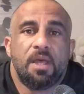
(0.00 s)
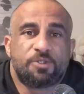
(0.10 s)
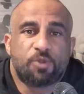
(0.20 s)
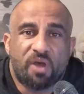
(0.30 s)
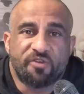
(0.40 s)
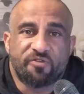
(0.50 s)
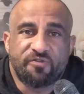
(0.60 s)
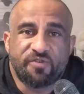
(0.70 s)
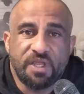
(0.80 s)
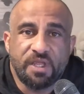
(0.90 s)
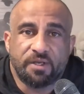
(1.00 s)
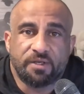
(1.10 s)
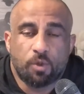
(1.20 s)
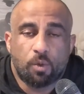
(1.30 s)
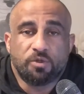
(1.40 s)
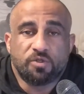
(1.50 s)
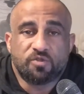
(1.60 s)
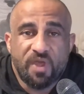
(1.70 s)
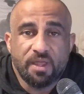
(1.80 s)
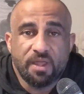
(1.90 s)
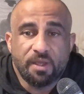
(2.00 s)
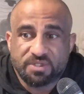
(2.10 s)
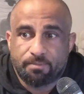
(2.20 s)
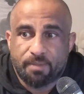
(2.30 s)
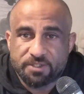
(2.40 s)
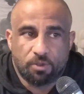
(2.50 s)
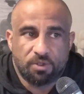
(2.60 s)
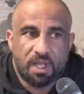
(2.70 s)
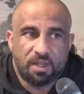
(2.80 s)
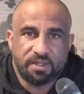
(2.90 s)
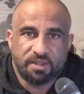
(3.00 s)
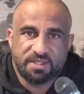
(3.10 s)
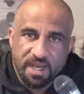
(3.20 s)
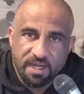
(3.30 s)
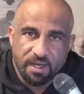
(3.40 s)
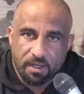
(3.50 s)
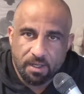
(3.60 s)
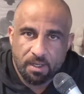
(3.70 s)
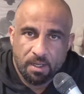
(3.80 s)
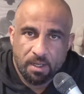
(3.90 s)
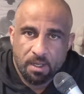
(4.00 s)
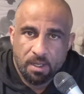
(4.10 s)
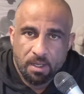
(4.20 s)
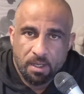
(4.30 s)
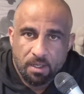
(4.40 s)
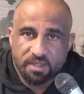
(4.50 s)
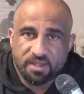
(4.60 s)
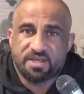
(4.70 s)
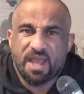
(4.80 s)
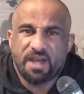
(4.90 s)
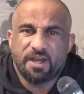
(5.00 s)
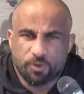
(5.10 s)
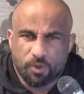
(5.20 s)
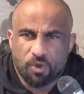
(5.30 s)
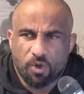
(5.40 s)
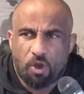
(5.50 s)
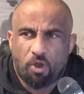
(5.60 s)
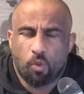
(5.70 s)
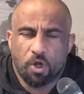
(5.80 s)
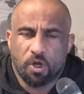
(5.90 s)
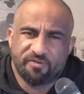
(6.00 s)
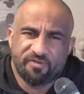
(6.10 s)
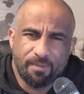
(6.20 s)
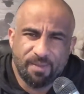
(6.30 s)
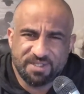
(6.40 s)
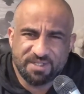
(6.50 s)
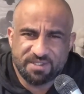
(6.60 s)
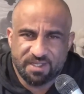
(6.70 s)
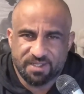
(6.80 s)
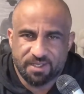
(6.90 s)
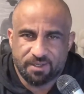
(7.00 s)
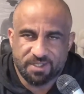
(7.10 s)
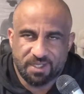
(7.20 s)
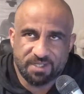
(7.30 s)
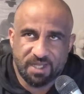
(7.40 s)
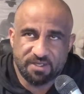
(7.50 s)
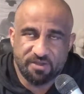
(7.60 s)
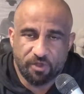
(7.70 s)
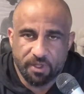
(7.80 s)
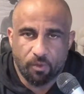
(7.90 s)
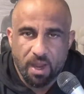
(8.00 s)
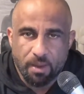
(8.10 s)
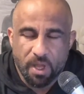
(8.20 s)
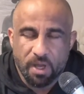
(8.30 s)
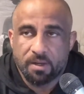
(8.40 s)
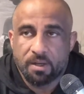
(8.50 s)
12 to 15. So what was failing was the muscle, not like the tendon. Like the tendons were doing all the work, if that makes any sense. I know it's not scientifically right, but